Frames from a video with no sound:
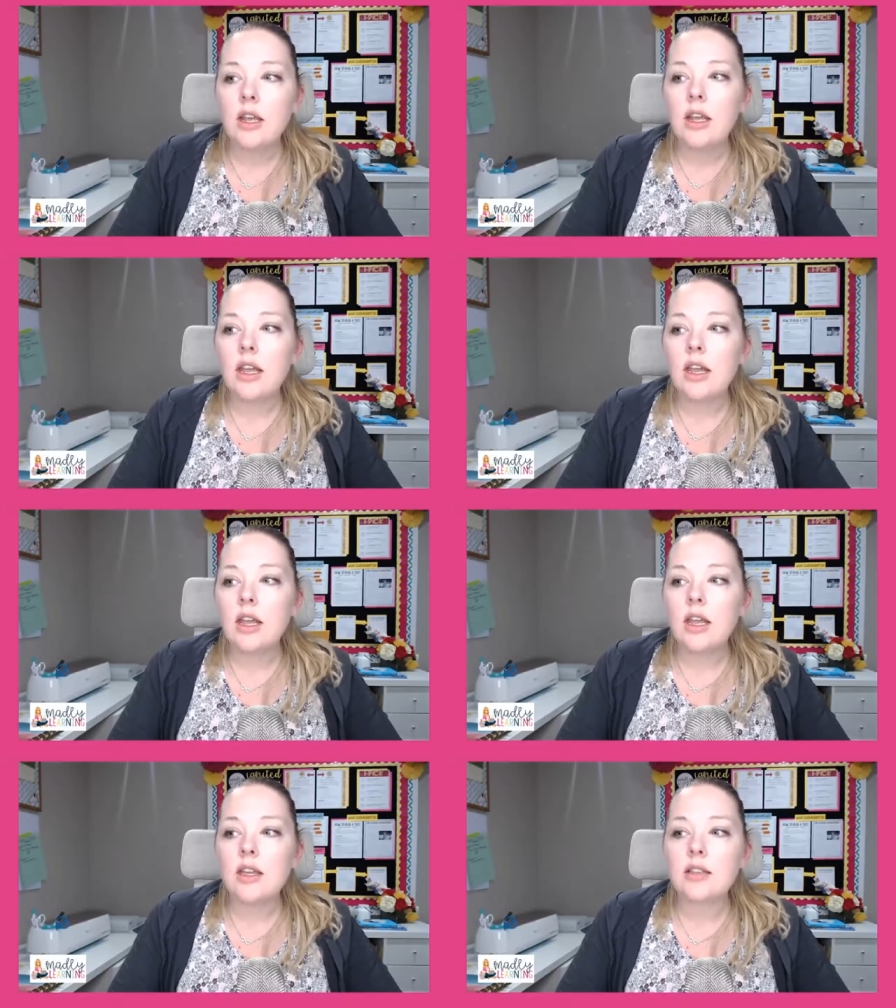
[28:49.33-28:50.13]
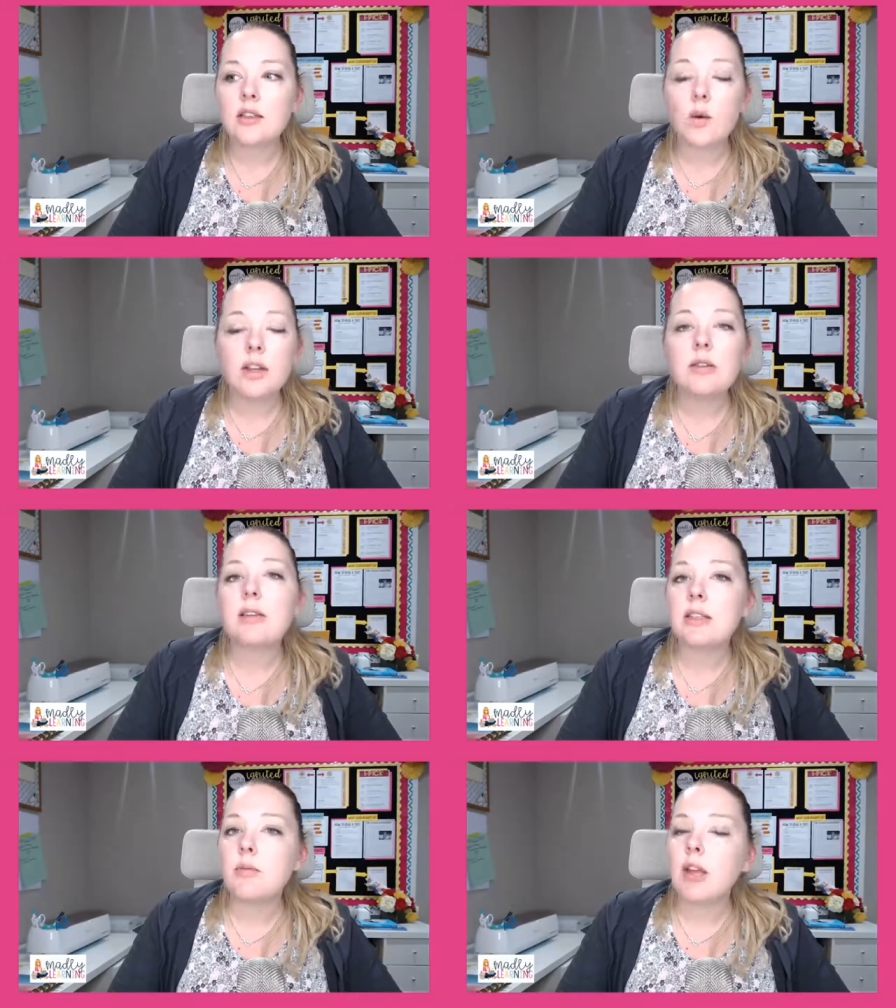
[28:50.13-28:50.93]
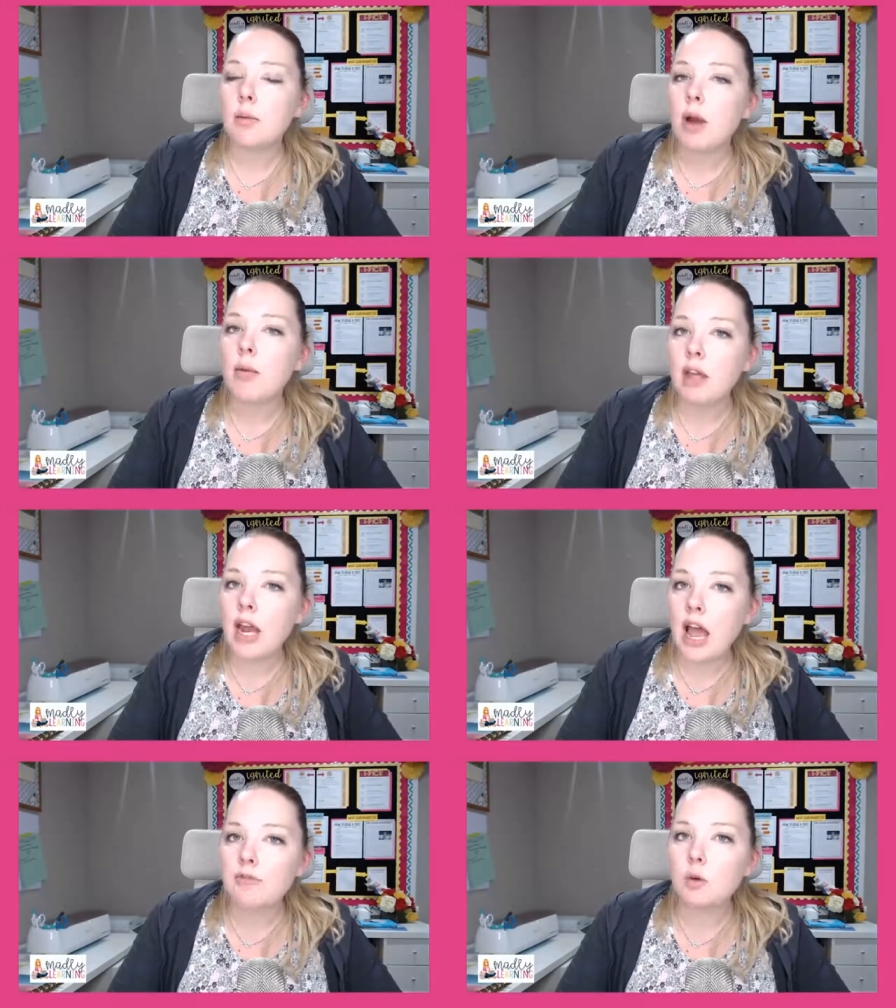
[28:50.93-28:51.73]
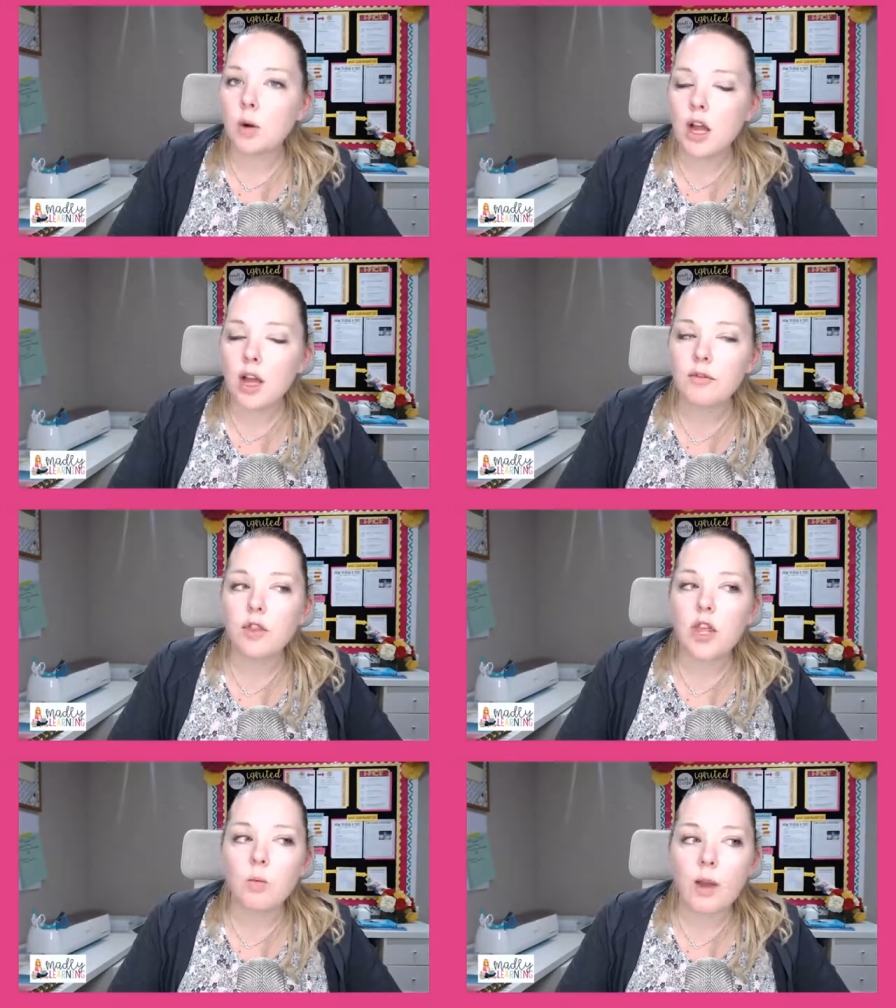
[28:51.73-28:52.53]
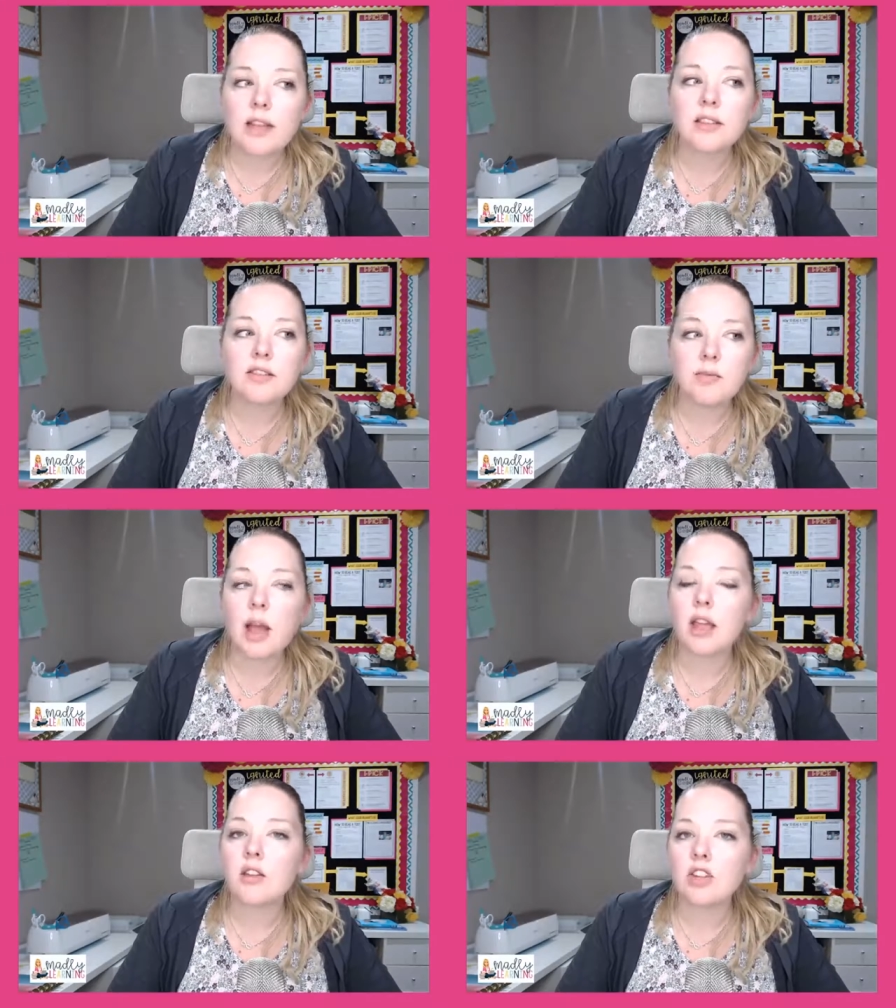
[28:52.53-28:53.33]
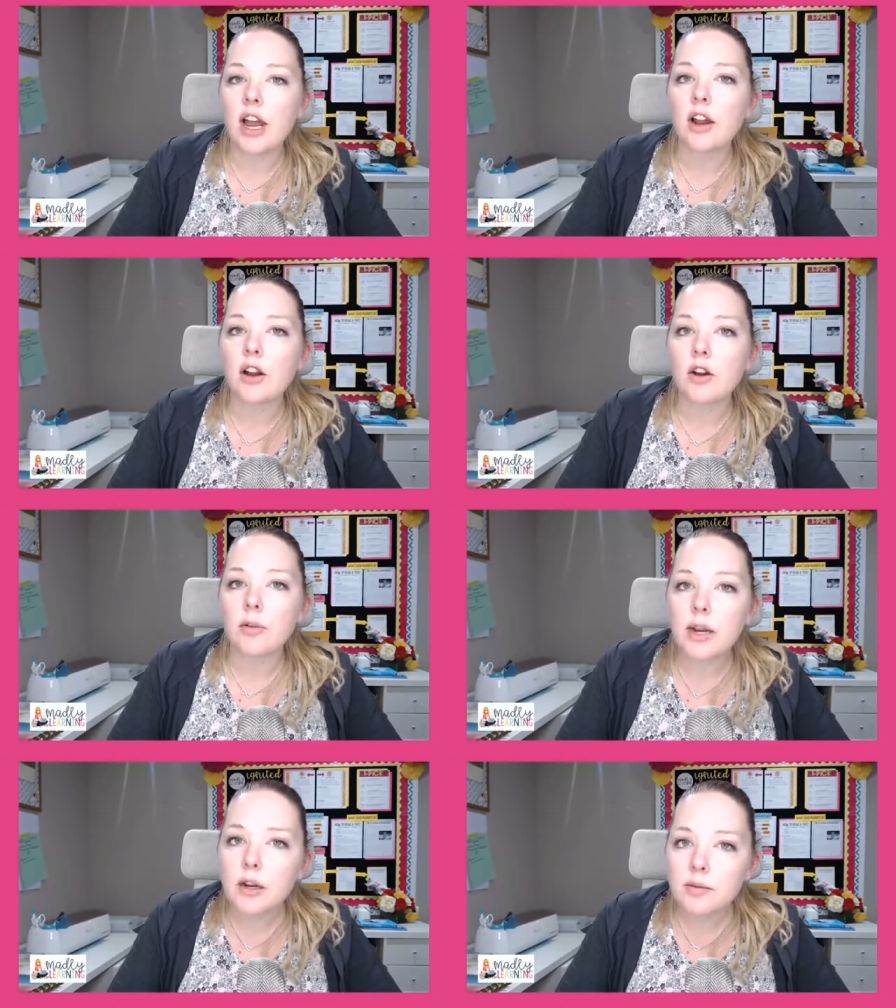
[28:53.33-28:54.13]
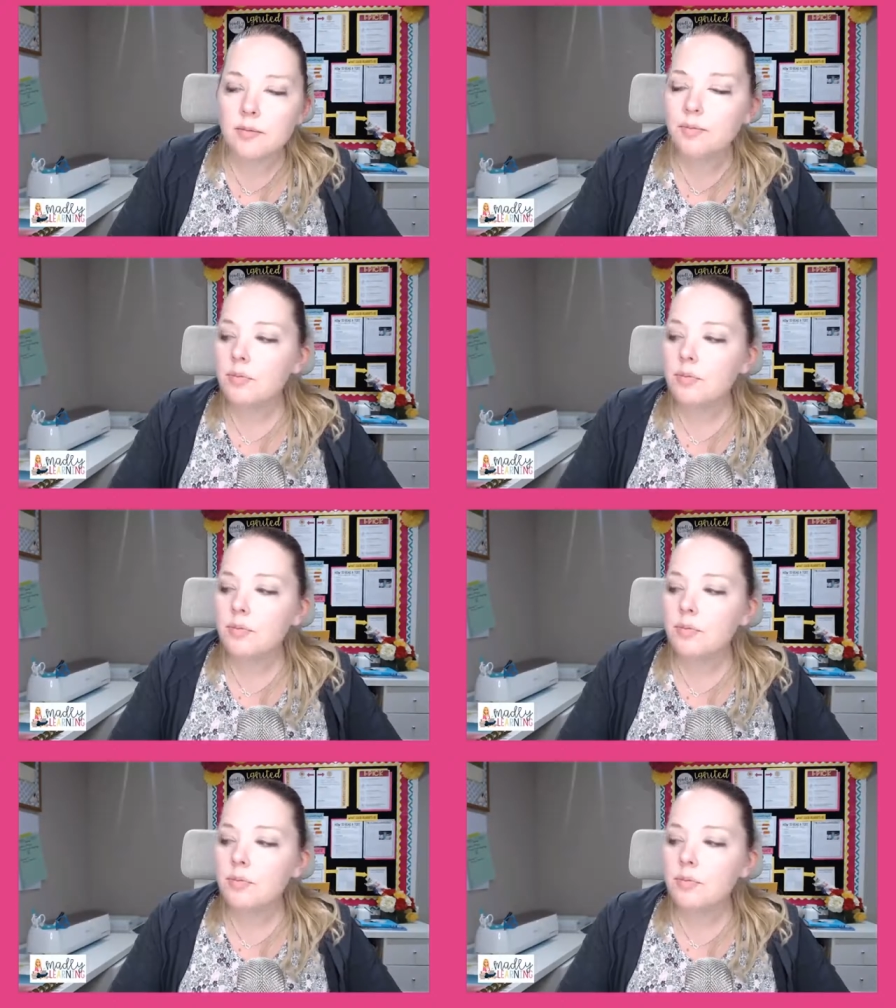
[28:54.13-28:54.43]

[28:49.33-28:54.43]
It is going to be something I'm probably going to have to work on for the rest of my entire career.